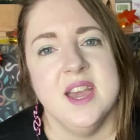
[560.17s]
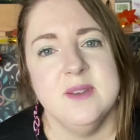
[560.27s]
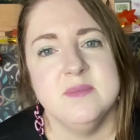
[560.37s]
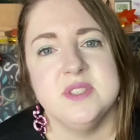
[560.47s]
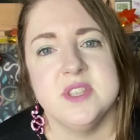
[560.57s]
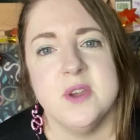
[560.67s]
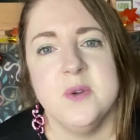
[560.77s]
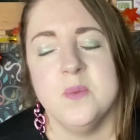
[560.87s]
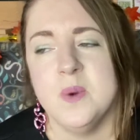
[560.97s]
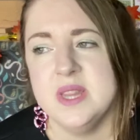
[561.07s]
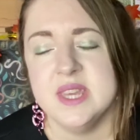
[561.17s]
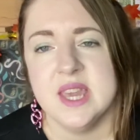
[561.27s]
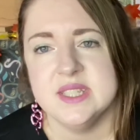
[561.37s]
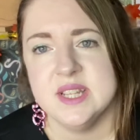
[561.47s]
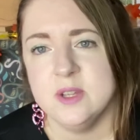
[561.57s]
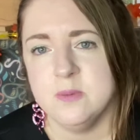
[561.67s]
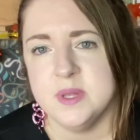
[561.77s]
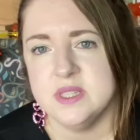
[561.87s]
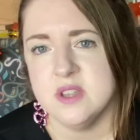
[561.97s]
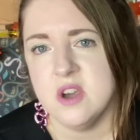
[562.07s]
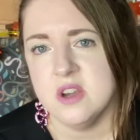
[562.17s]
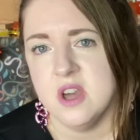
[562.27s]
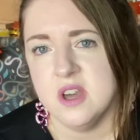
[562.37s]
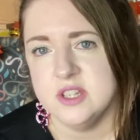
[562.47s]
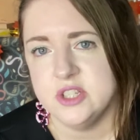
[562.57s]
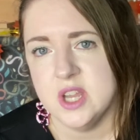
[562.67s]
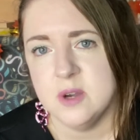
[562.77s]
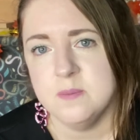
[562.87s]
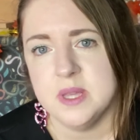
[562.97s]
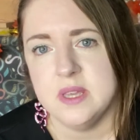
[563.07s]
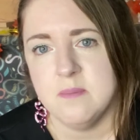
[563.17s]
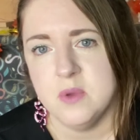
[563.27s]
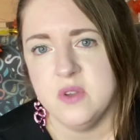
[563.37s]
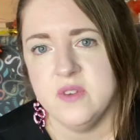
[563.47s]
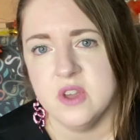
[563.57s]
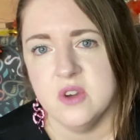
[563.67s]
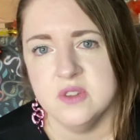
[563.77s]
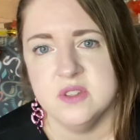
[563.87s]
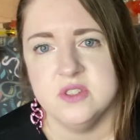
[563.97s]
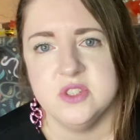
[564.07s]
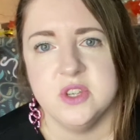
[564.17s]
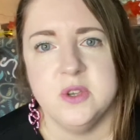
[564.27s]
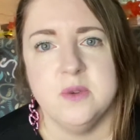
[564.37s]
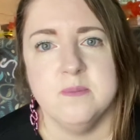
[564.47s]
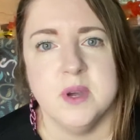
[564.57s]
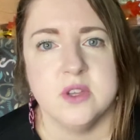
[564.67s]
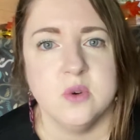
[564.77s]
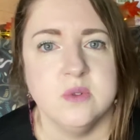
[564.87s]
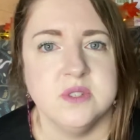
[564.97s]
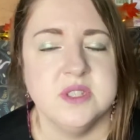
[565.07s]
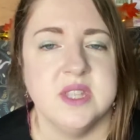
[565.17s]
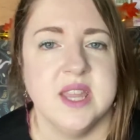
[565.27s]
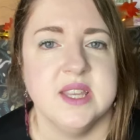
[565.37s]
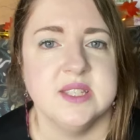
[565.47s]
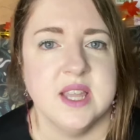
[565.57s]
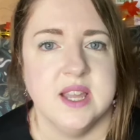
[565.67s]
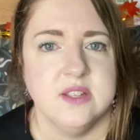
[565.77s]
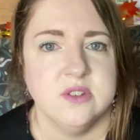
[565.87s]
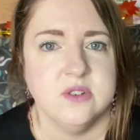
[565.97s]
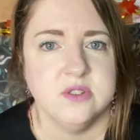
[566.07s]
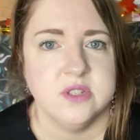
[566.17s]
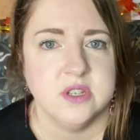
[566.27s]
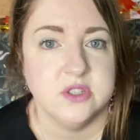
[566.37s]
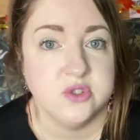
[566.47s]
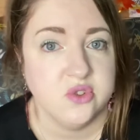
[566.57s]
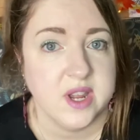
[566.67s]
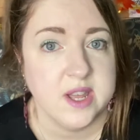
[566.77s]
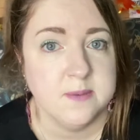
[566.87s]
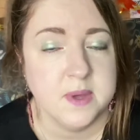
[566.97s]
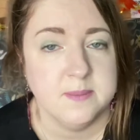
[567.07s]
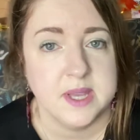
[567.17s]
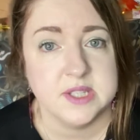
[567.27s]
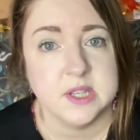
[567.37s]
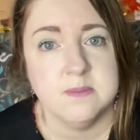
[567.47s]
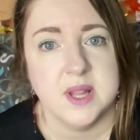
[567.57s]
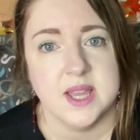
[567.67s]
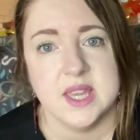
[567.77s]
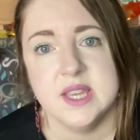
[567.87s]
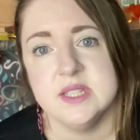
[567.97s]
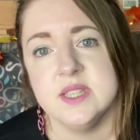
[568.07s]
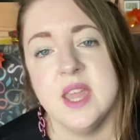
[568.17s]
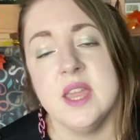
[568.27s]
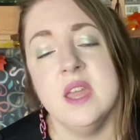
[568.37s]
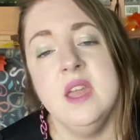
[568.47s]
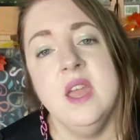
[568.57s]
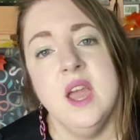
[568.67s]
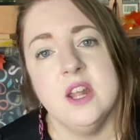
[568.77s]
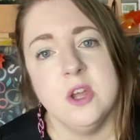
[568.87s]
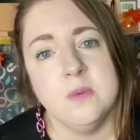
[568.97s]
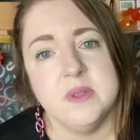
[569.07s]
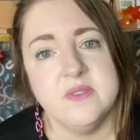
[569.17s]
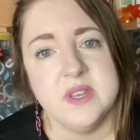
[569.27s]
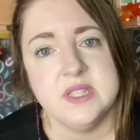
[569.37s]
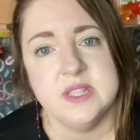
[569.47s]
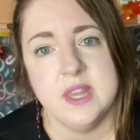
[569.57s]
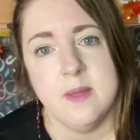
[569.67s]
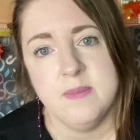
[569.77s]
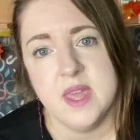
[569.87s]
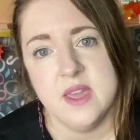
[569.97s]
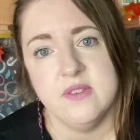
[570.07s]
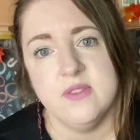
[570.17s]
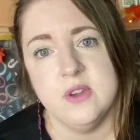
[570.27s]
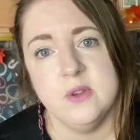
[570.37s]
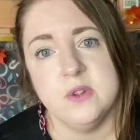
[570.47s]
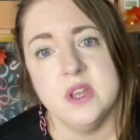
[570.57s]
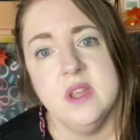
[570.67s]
So when it gets a little bit darker, I shall be moving on to my corn snakes and onto Estrella, my Mexican black king snake, and I'll be feeding them their food.